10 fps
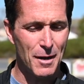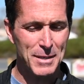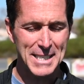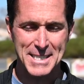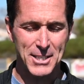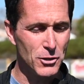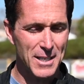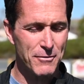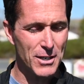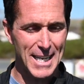He still
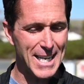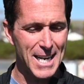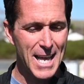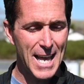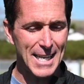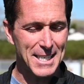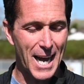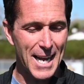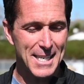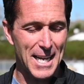never hit as
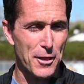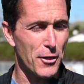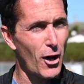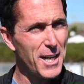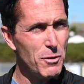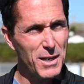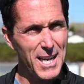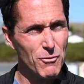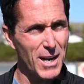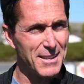high as I thought he would
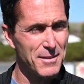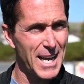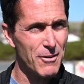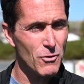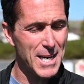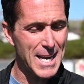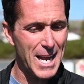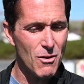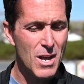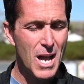hit right
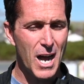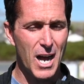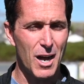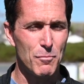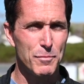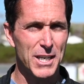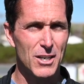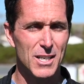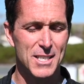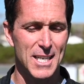now
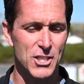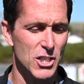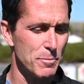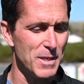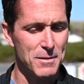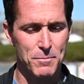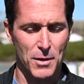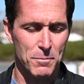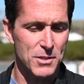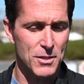because there's just been
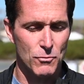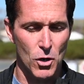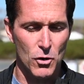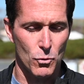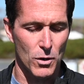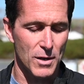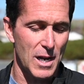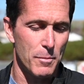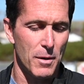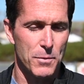bumps in the road. We're
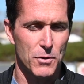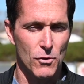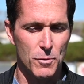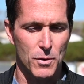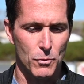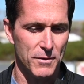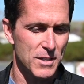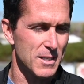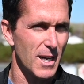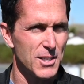not a bump in the road, but we've
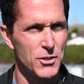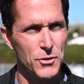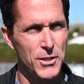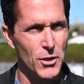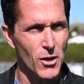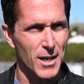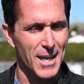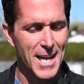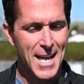decided to do New York.